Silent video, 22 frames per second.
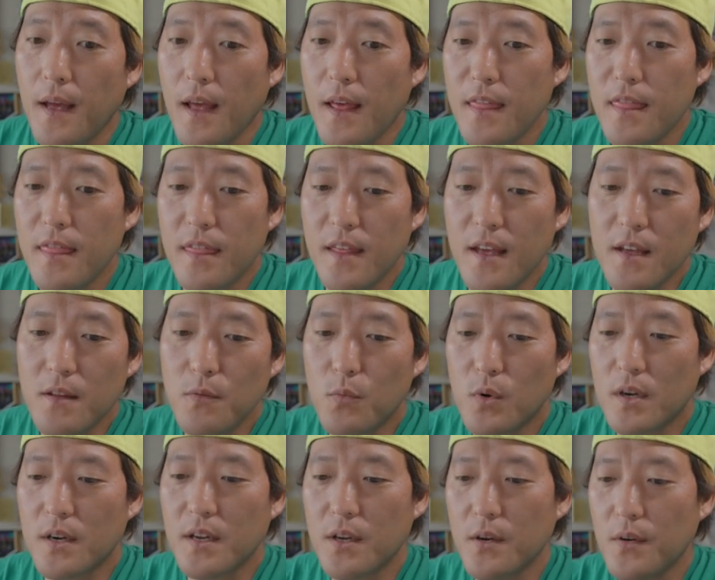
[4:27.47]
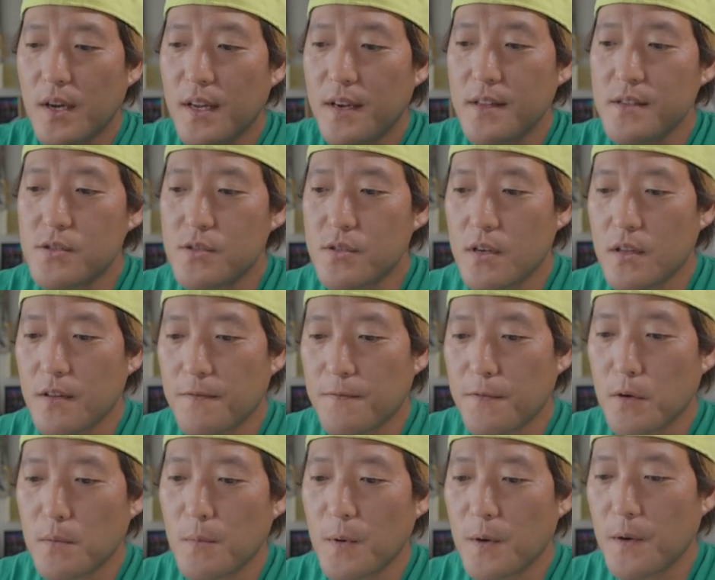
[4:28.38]
and then we're gonna go ahead and install the
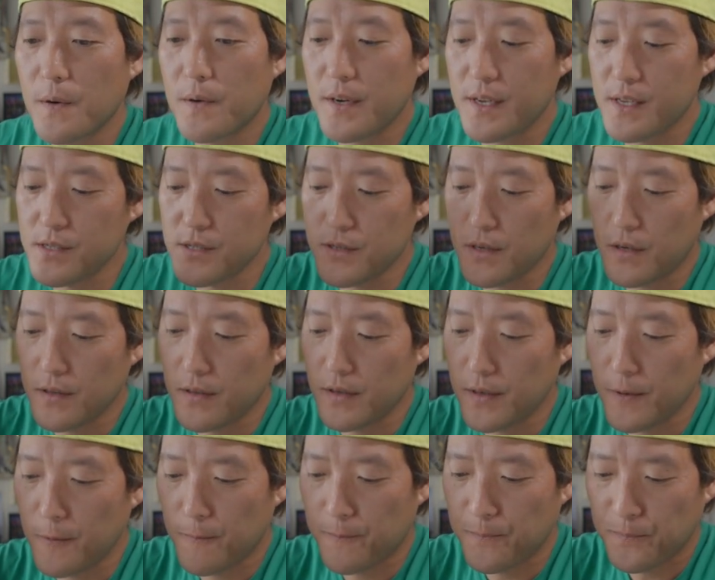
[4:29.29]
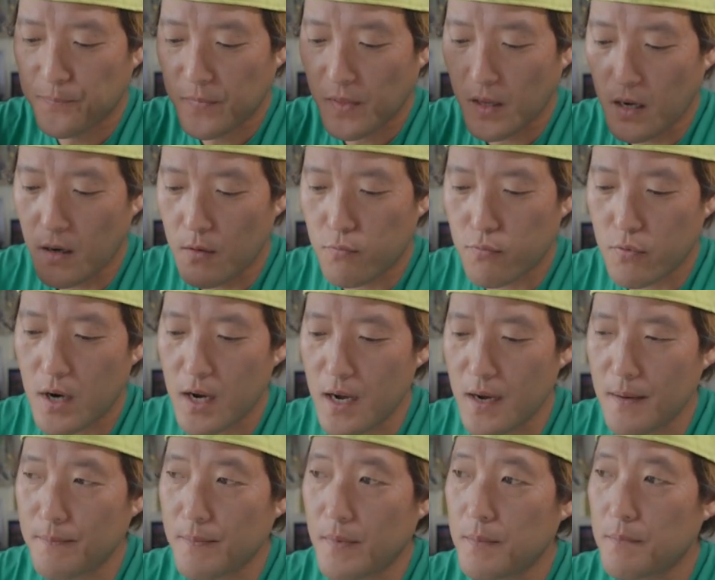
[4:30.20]
firmware, install a, a
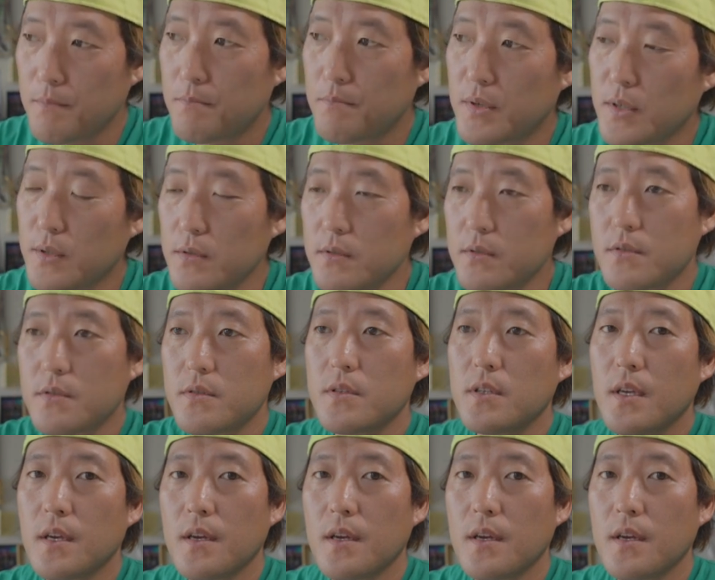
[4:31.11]
ROM, boot,